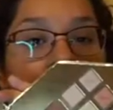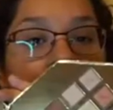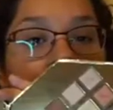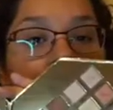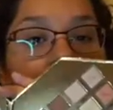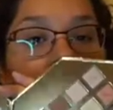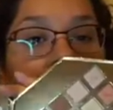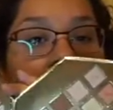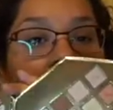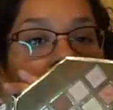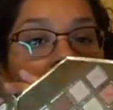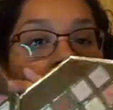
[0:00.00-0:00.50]

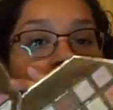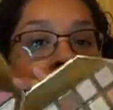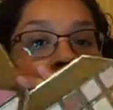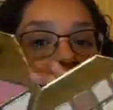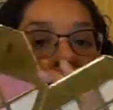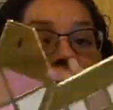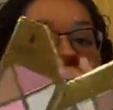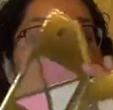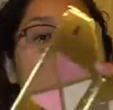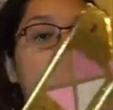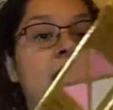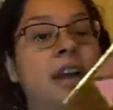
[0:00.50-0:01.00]

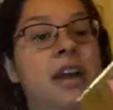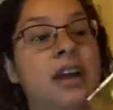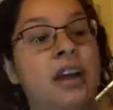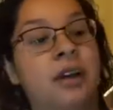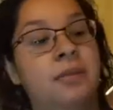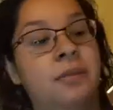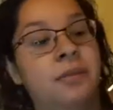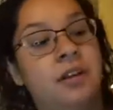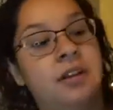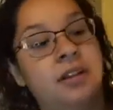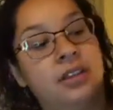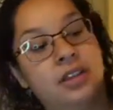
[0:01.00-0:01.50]
And
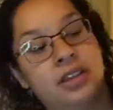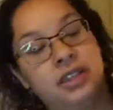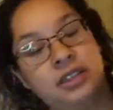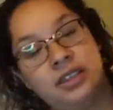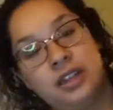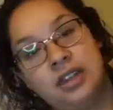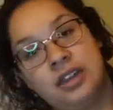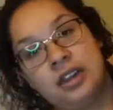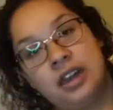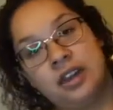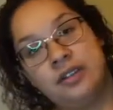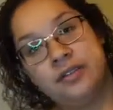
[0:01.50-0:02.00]
on this
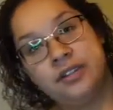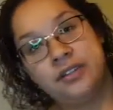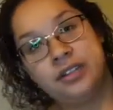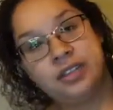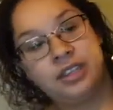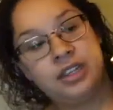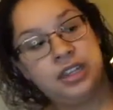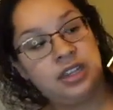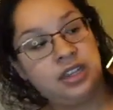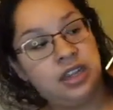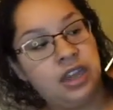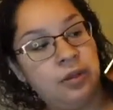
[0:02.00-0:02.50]
side, obviously
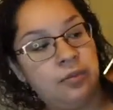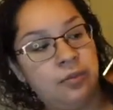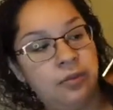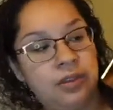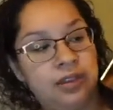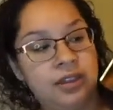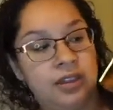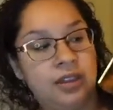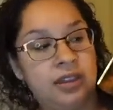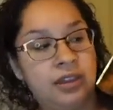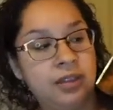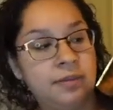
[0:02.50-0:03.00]
it came with
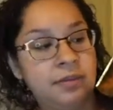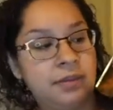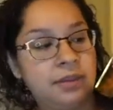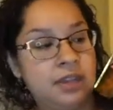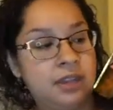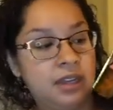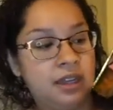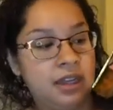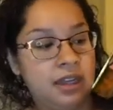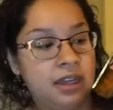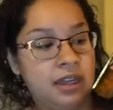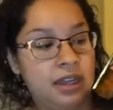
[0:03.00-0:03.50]
a
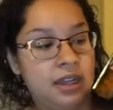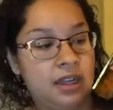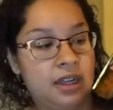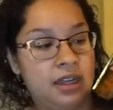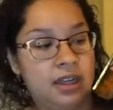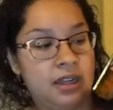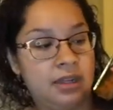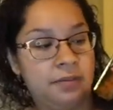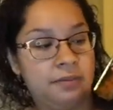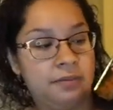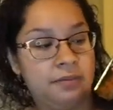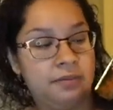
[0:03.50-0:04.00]
lipstick,
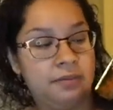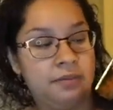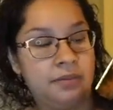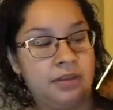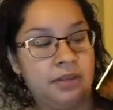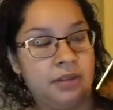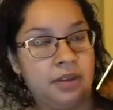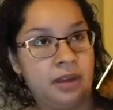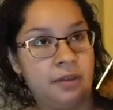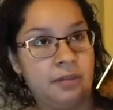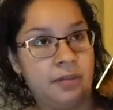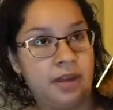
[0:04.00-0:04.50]
a
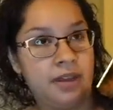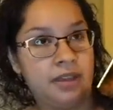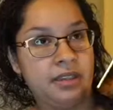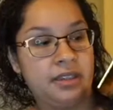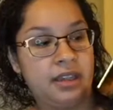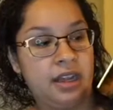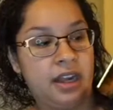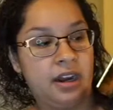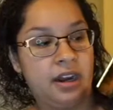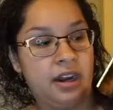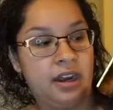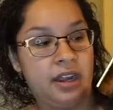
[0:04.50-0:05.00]

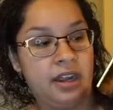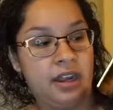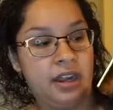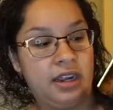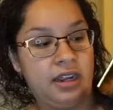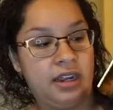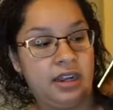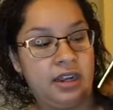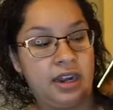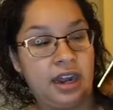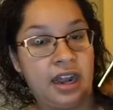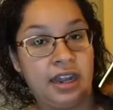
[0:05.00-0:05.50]
mascara, and
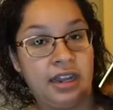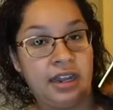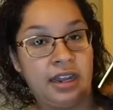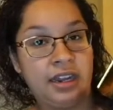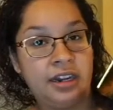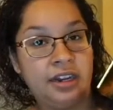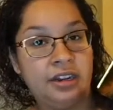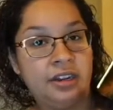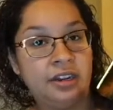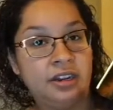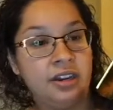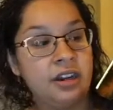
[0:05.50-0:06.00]
an
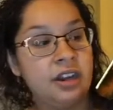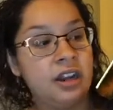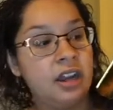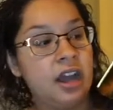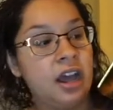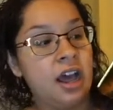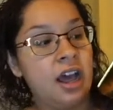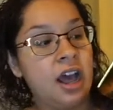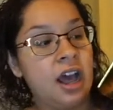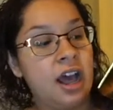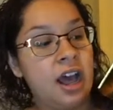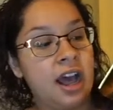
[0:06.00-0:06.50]
eyeliner.
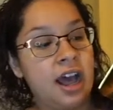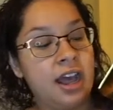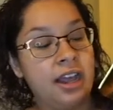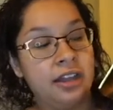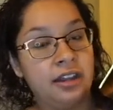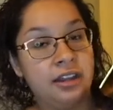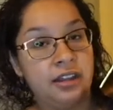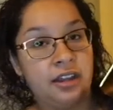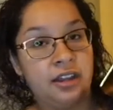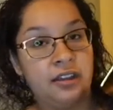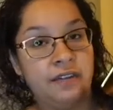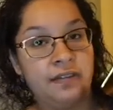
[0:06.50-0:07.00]
I
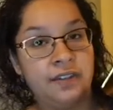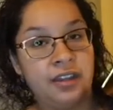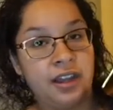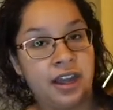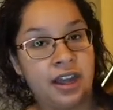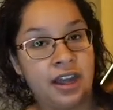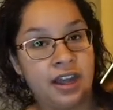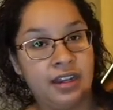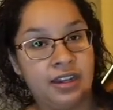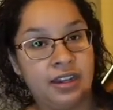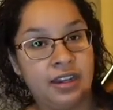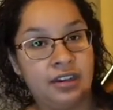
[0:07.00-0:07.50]
love the
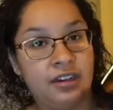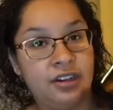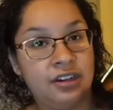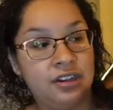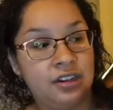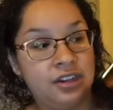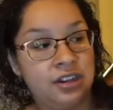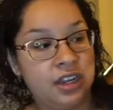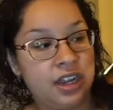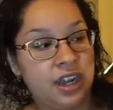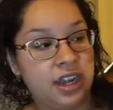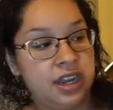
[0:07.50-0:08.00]
eyeliner,
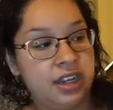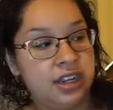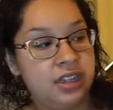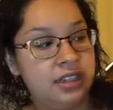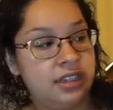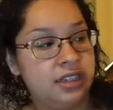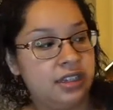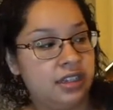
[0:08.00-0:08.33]
you guys.